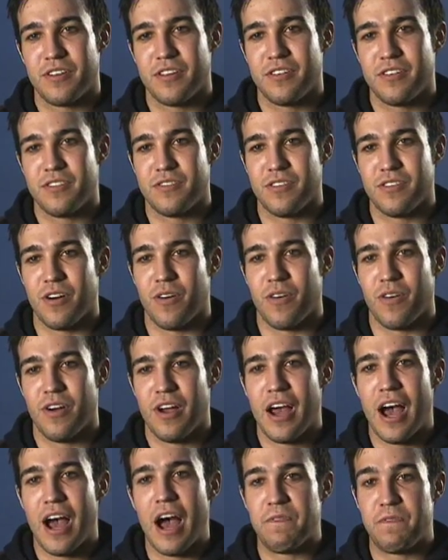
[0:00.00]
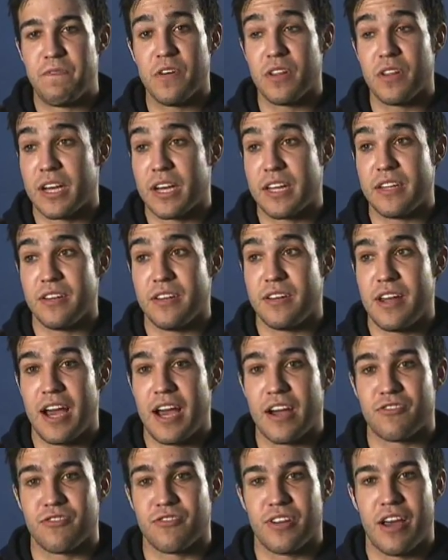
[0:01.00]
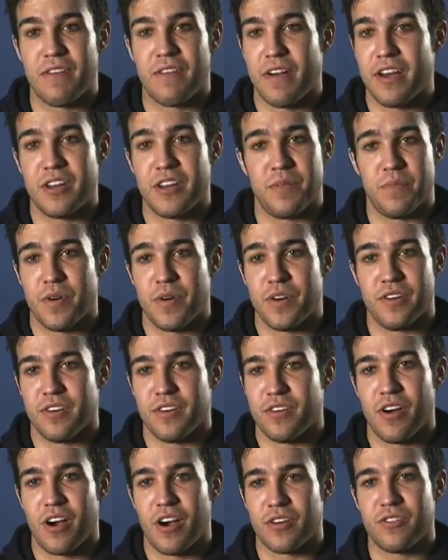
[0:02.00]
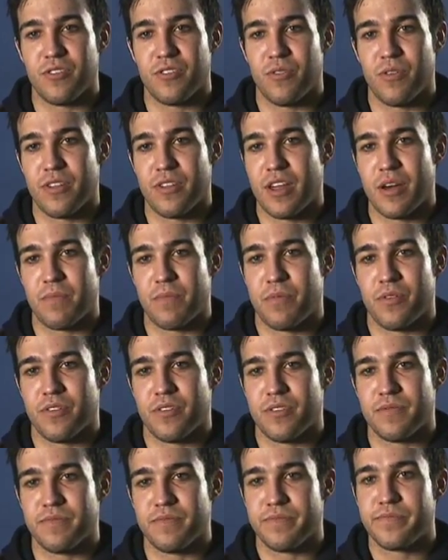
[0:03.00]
So I felt like I didn't actually have anybody to talk to at that point.